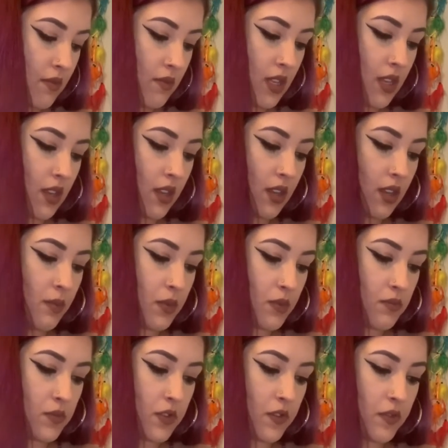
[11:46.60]
Get a couple
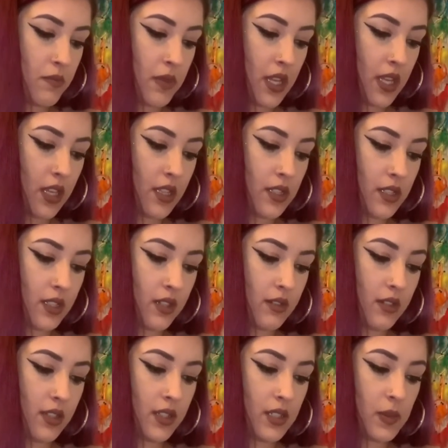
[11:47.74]
more for my
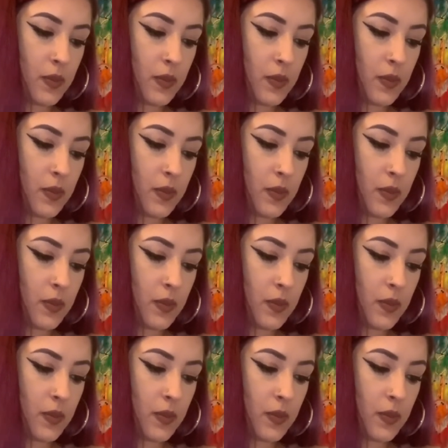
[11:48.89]
Cancerians,